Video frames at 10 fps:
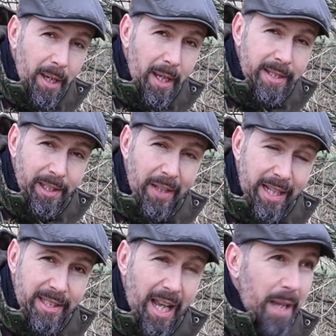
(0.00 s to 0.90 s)
until
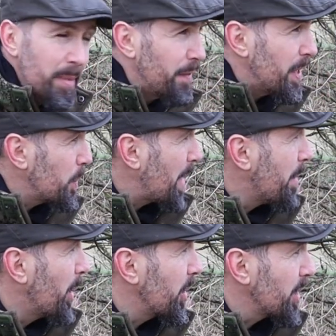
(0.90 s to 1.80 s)
next time, if this weather
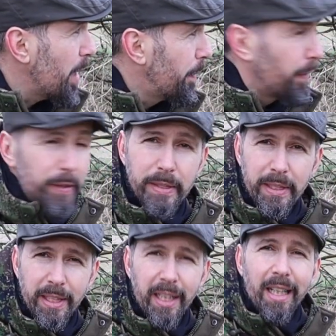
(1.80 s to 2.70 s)
buggers off,
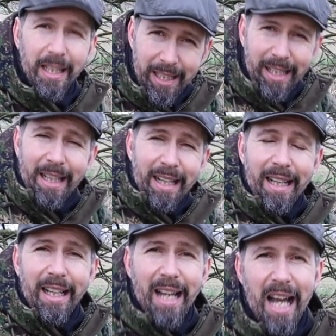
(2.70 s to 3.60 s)

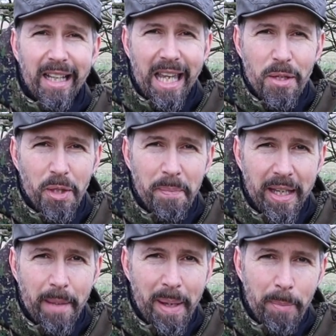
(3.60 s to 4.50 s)
I'll get you
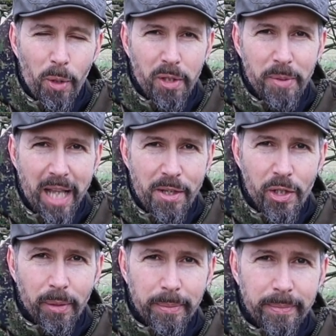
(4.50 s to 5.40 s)
something a bit more
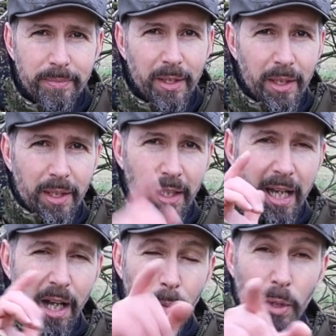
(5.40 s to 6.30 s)
substantial.
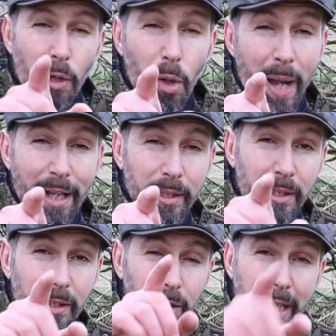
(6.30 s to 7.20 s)
I hope you're all well,
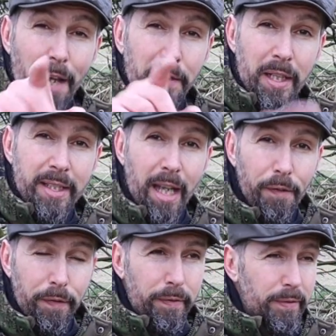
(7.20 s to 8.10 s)
look after
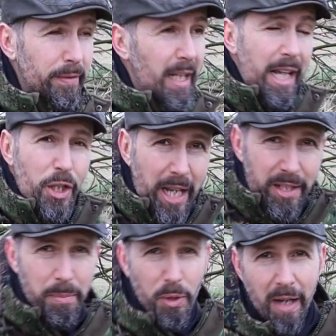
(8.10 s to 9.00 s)
yourself, like, share,
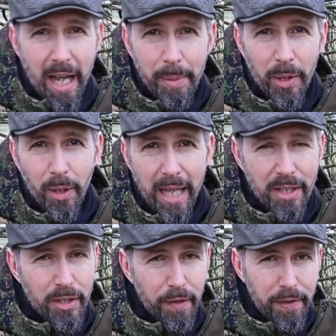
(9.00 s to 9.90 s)
subscribe and all that
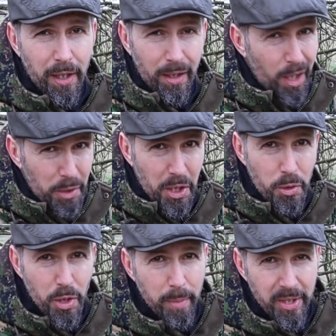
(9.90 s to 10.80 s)
stuff that a load of
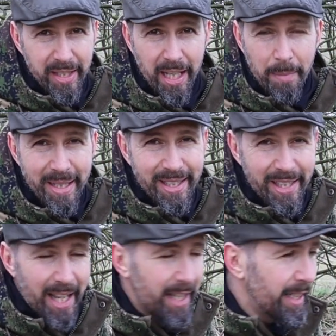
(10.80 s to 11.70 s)
YouTubers are telling me to
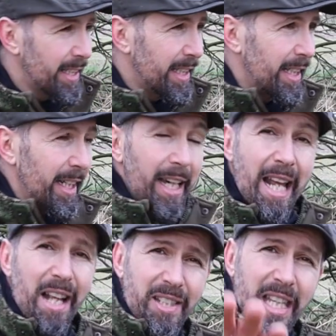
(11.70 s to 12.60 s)
say. And
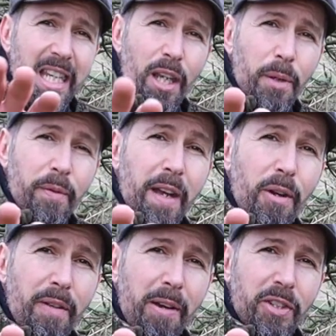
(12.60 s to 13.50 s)
I'll see you
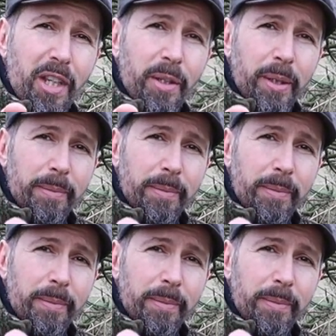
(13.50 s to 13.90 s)
very, very soon.